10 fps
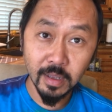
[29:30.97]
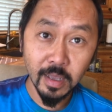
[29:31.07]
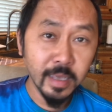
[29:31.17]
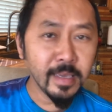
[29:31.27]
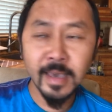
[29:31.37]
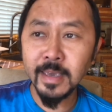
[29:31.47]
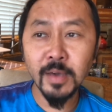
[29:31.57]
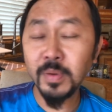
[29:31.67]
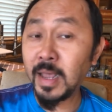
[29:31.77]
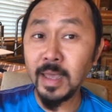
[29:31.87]
Yeah,
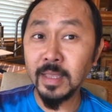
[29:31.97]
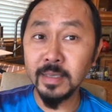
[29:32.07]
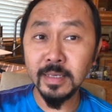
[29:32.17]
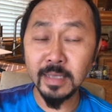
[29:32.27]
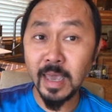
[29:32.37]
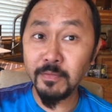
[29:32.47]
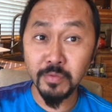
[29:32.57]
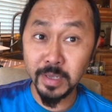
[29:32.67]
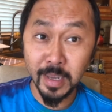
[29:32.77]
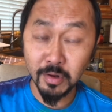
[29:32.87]
but at least I haven't
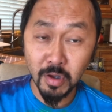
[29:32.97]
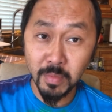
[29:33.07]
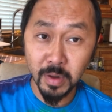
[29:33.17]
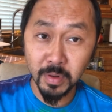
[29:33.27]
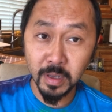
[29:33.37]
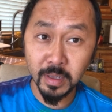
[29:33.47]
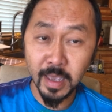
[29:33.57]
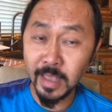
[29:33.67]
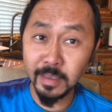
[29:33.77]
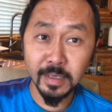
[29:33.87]
regained all my weight. At
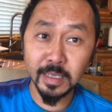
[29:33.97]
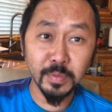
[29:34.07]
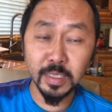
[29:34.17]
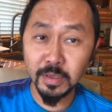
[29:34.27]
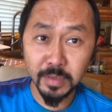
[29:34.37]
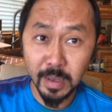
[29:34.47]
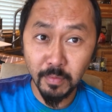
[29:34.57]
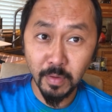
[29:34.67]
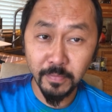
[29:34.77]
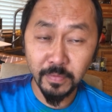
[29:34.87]
least I'm still down
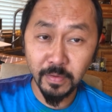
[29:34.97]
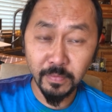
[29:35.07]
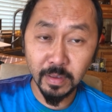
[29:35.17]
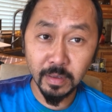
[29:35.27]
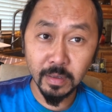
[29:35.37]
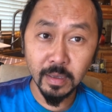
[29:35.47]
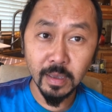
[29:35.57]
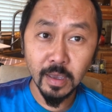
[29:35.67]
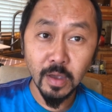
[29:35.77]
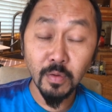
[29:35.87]
150.
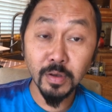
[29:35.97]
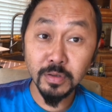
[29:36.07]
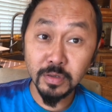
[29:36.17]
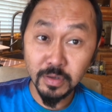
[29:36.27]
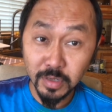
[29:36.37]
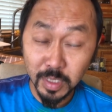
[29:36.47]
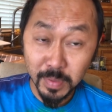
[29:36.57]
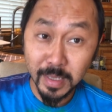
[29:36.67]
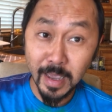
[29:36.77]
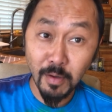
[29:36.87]
Well, you used to be
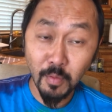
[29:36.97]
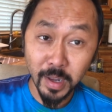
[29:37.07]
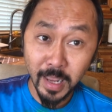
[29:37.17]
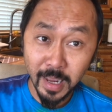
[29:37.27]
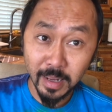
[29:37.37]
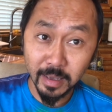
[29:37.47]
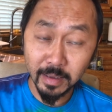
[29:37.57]
down 180.